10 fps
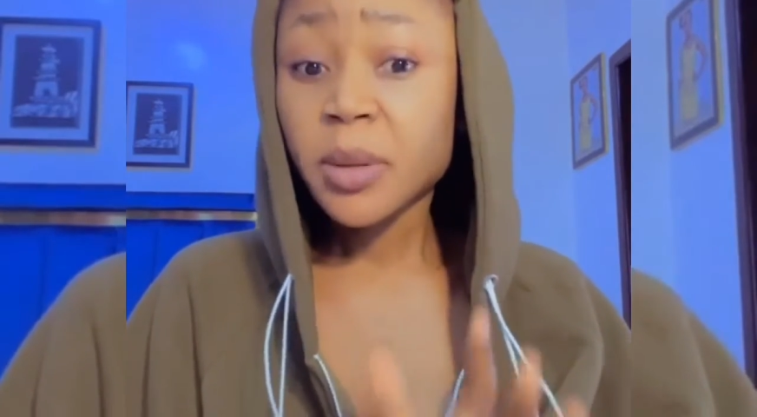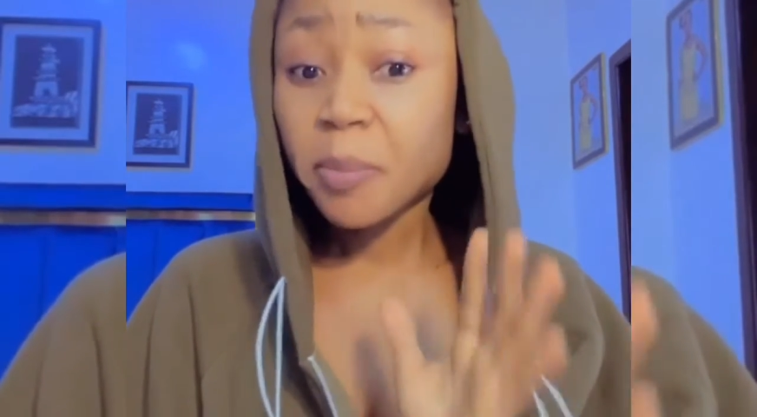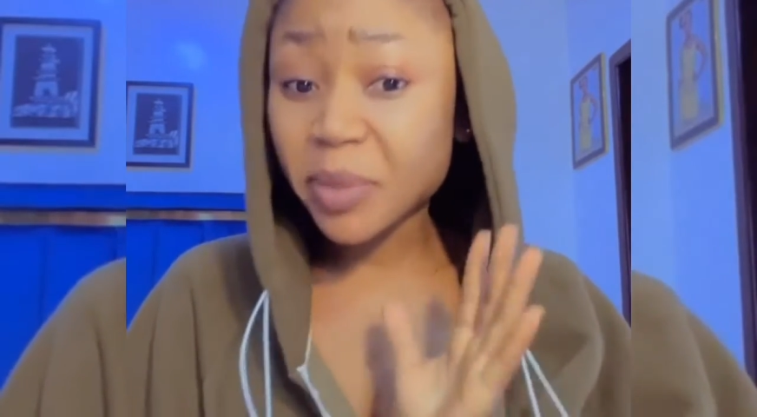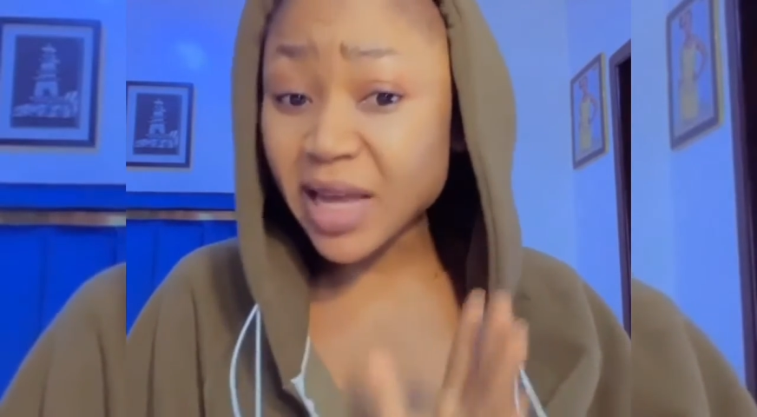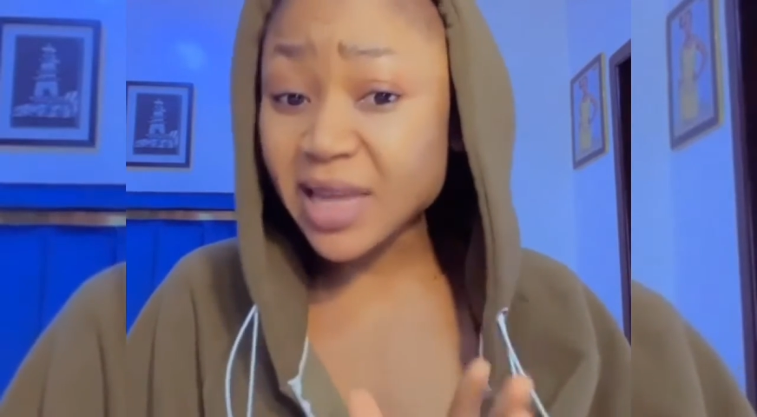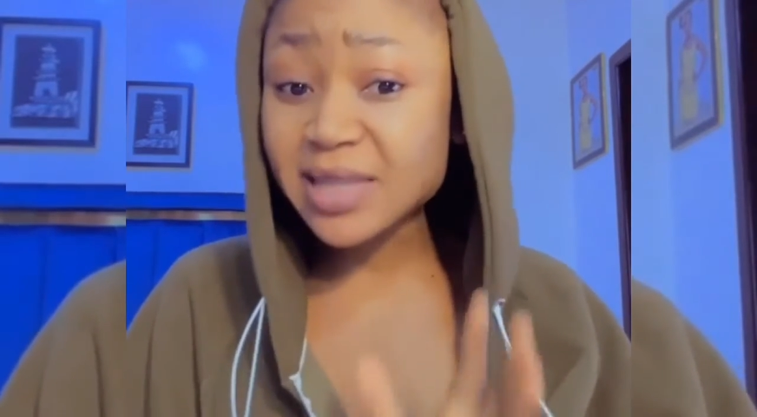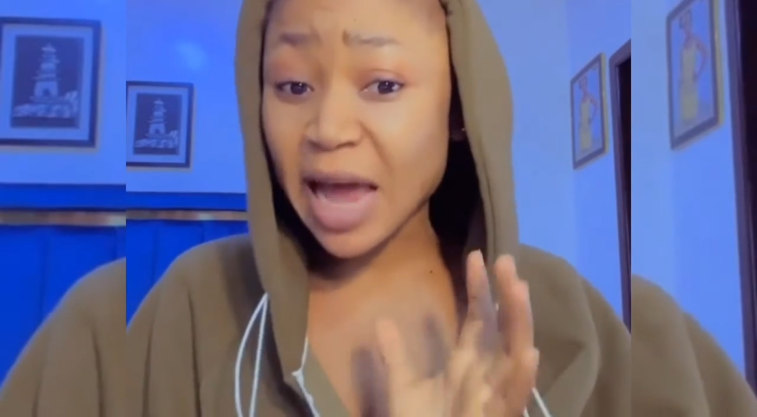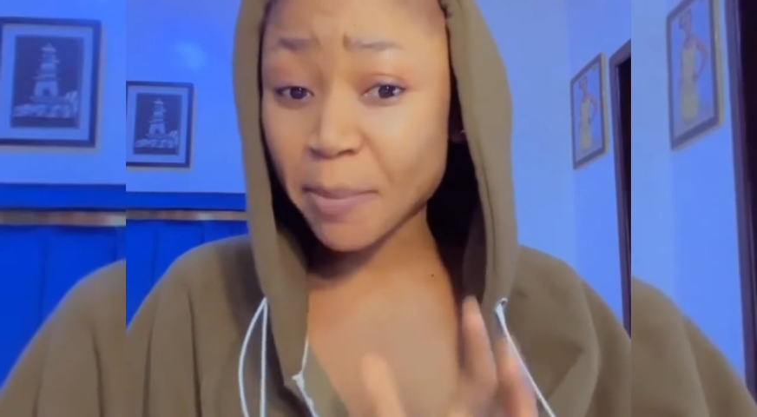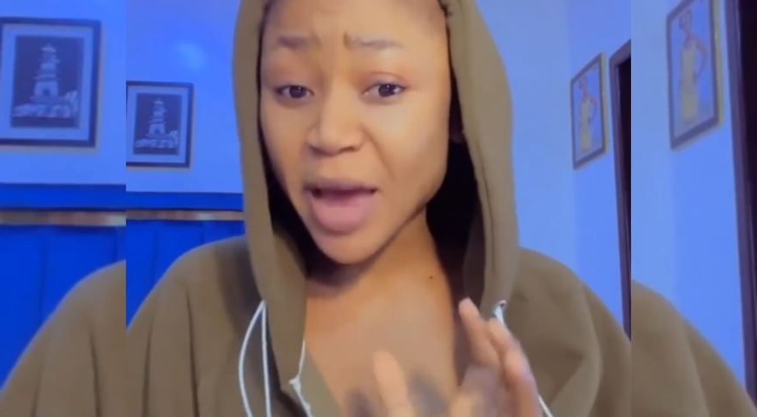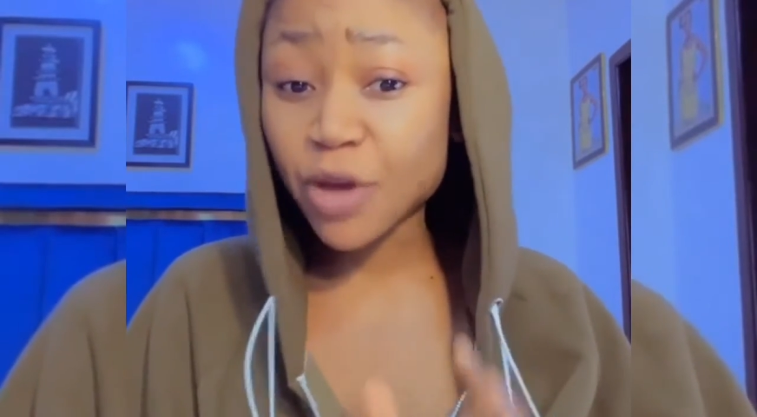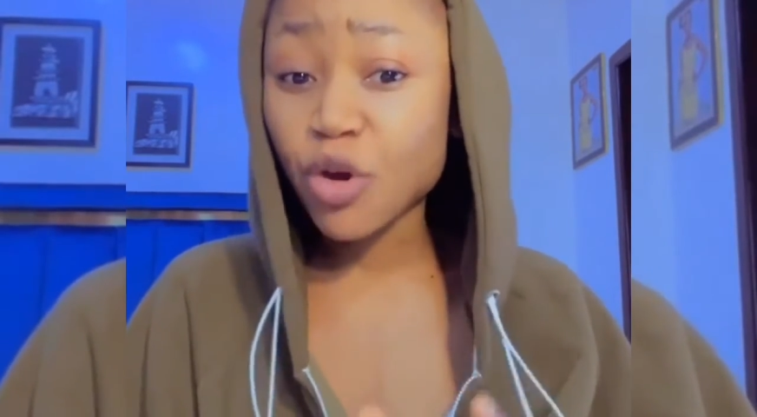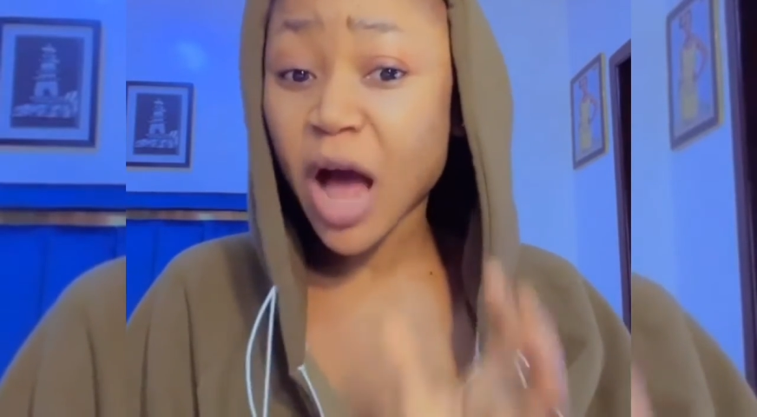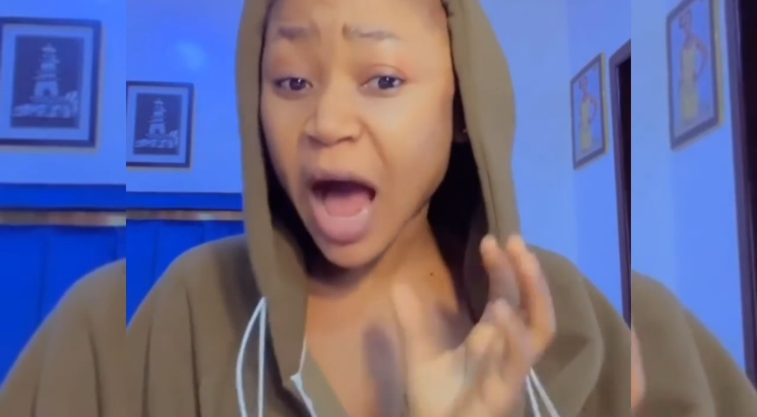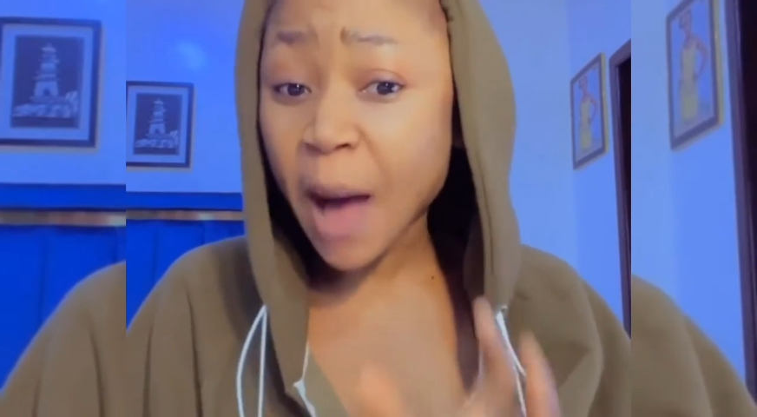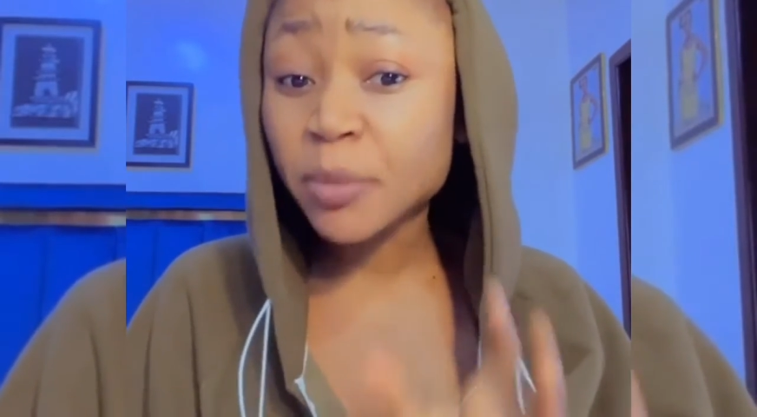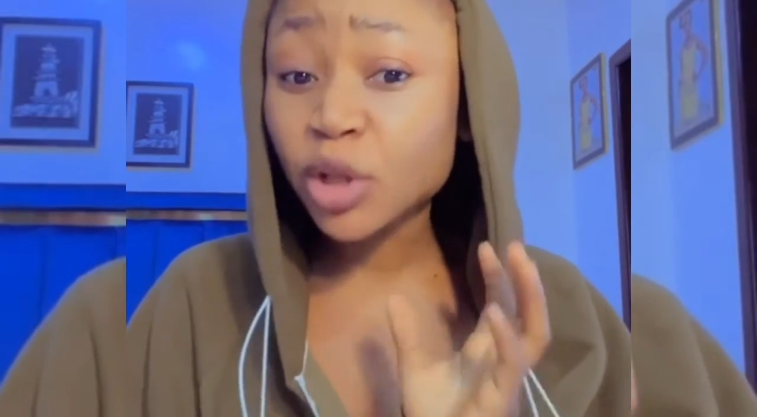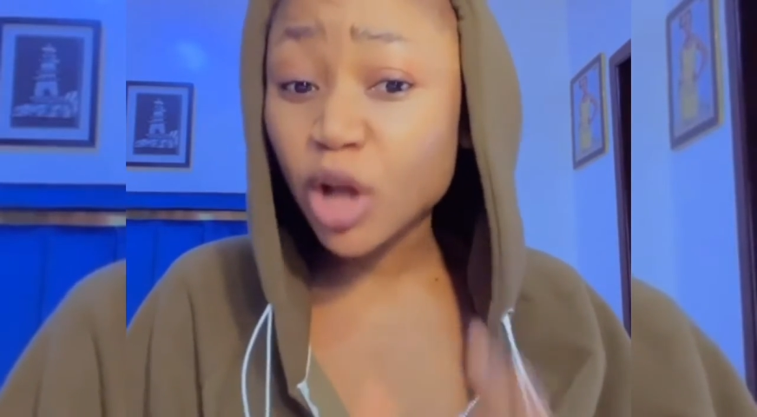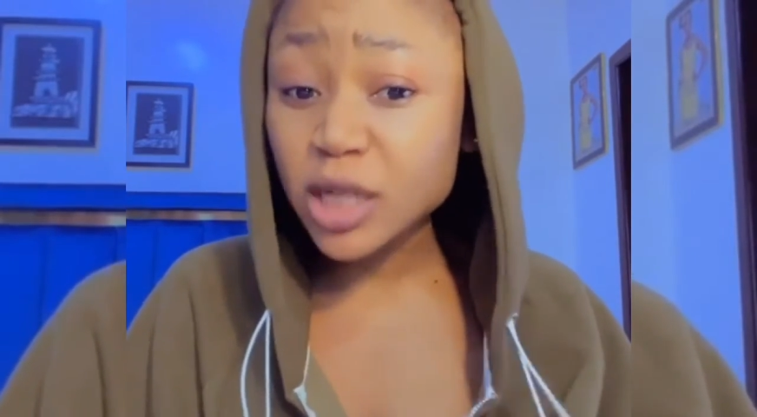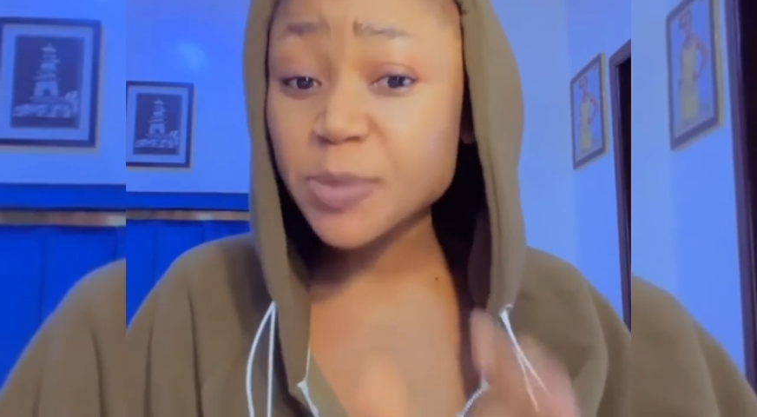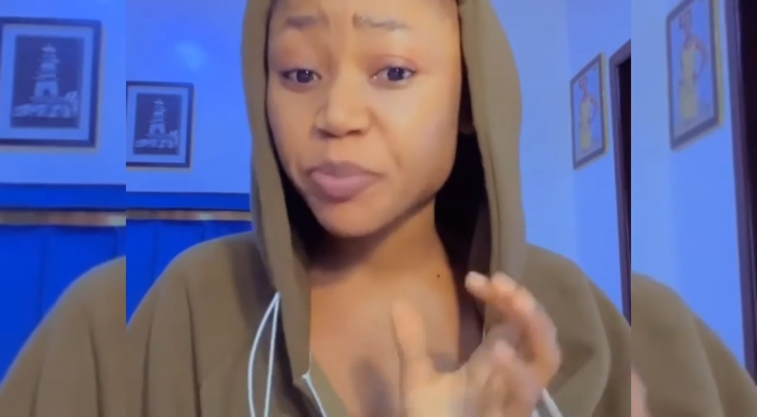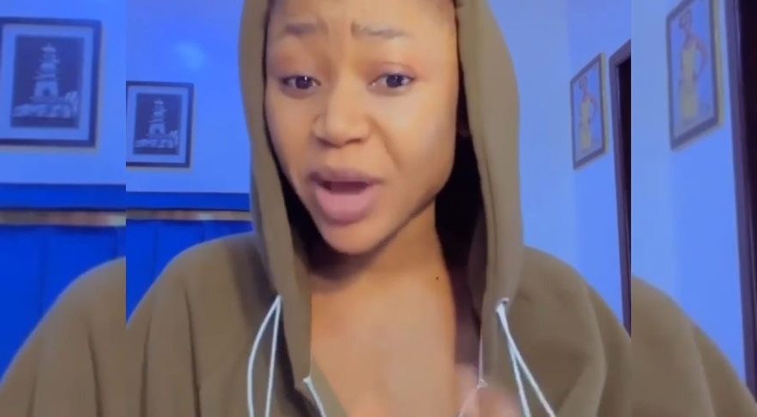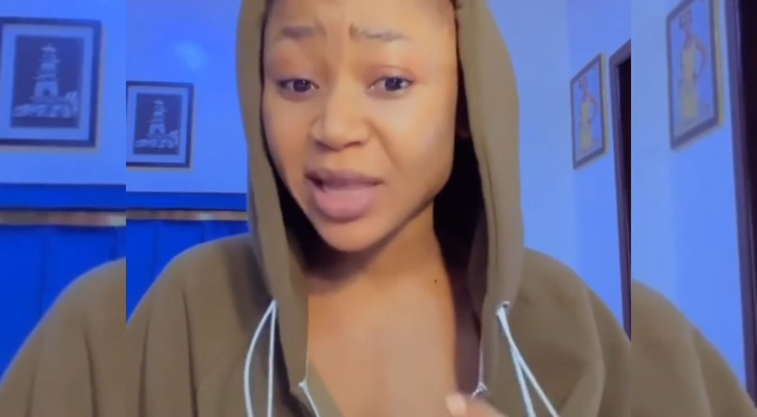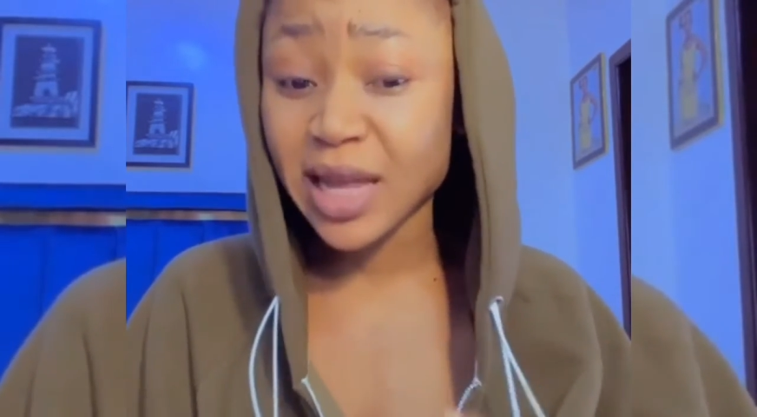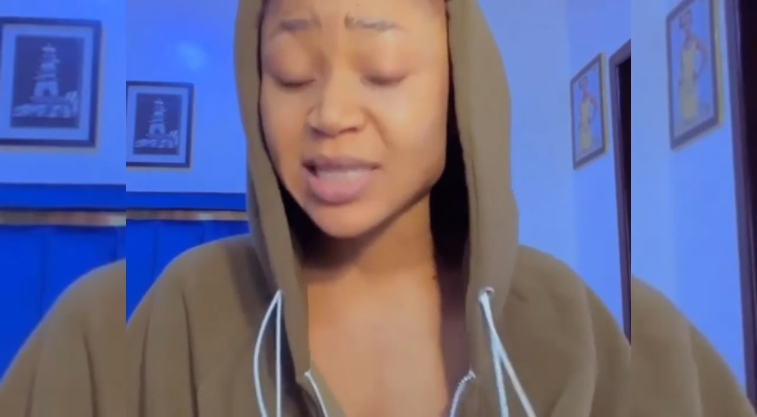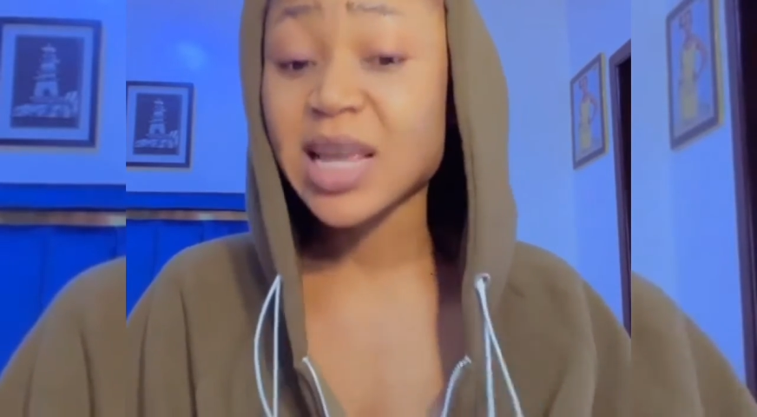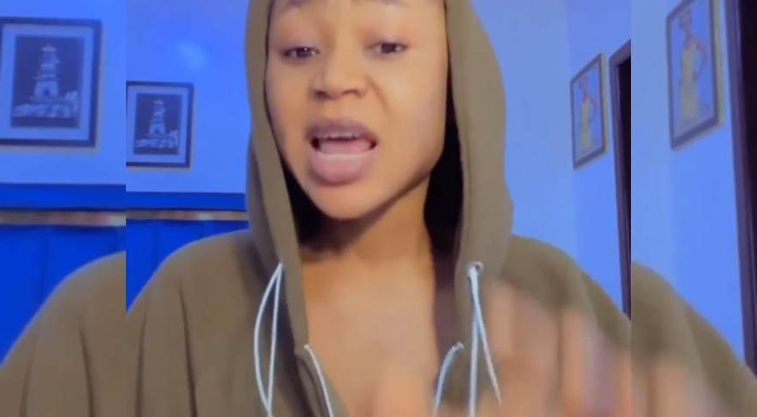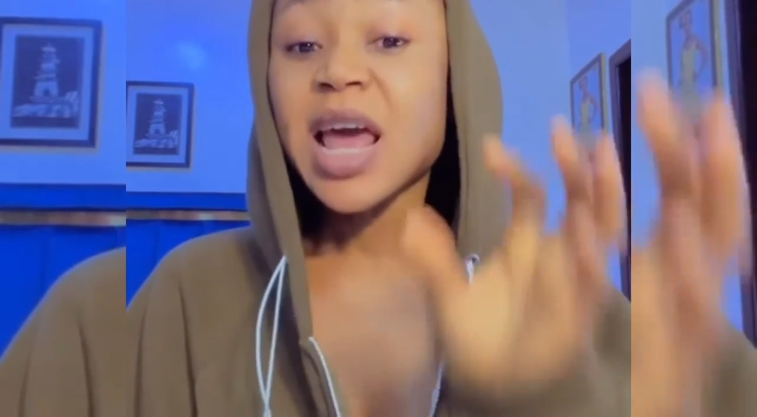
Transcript: Please, I beg you, I'm not pregnant.